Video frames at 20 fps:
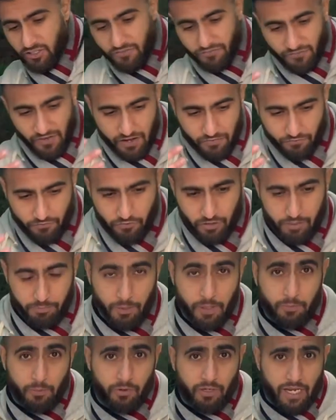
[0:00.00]
fit 3
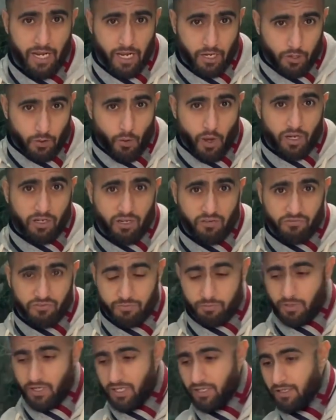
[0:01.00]
people in here quite
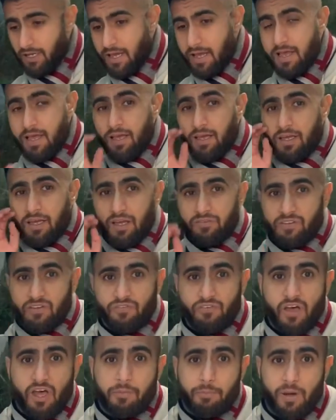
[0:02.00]
comfortably. If the
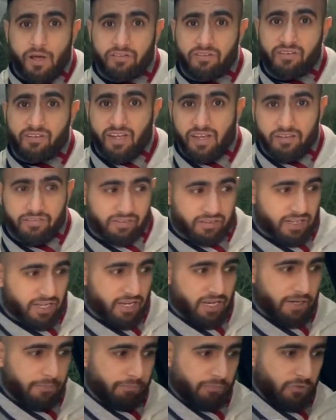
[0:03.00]
third person isn't
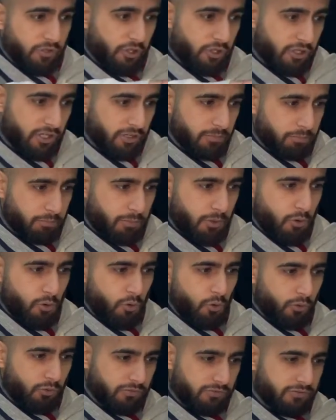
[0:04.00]
here, you can
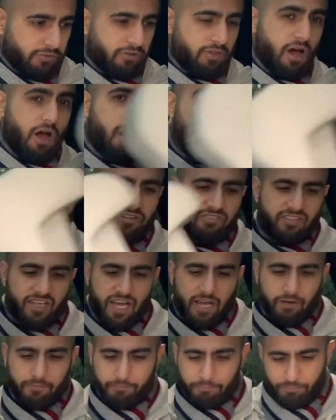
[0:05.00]
pull the armrest
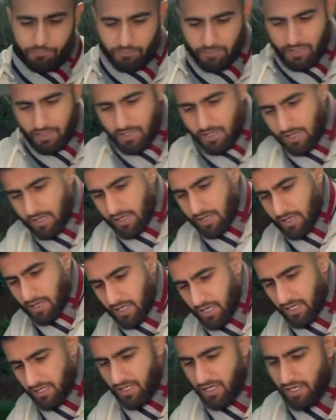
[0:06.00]
down.
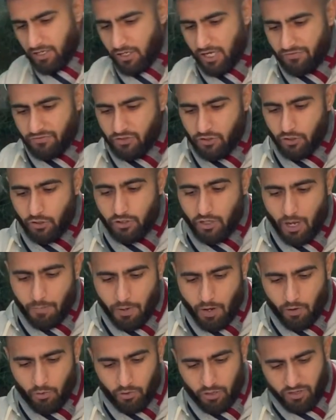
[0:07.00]
In here you have 2 cup
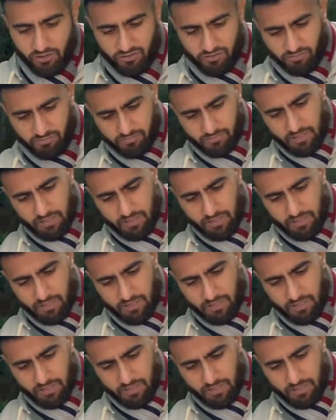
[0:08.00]
holders,